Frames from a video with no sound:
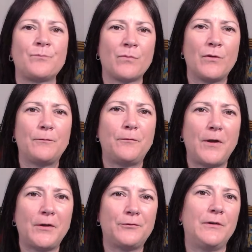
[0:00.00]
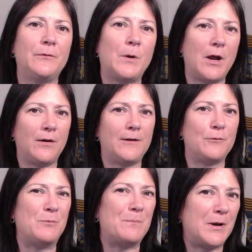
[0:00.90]
The first reason why
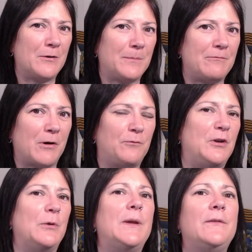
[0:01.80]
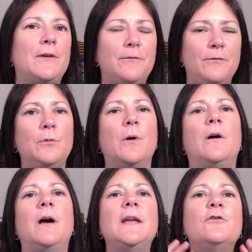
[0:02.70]
GoHighLevel might not be right for you is if you
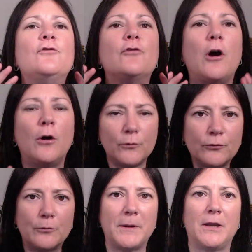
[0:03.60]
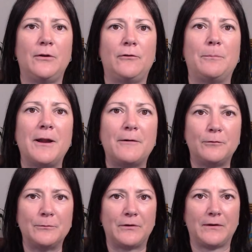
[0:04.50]
are a total beginner to
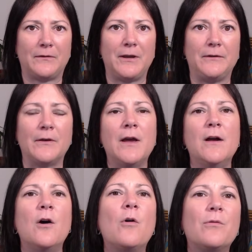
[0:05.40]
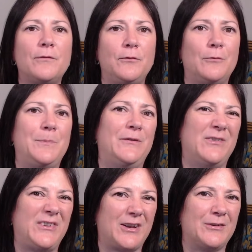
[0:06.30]
platforms like these, or if you're a bit of
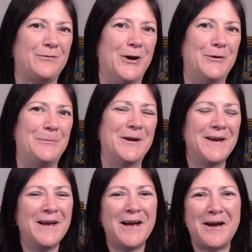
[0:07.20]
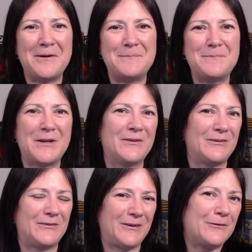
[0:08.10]
a technophobe,
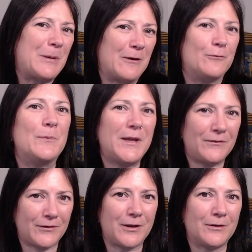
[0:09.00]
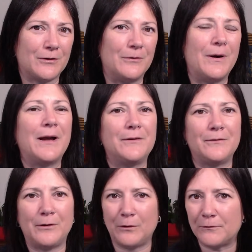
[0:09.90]
because this platform is technical
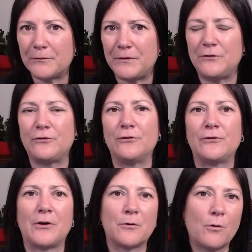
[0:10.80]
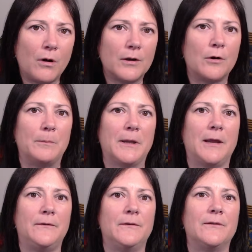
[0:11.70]
and a lot of the features are quite
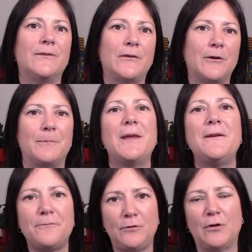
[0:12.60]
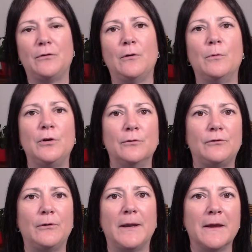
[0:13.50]
complicated to set up if you don't know what you're
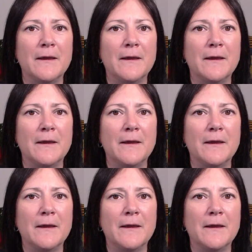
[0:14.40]
doing.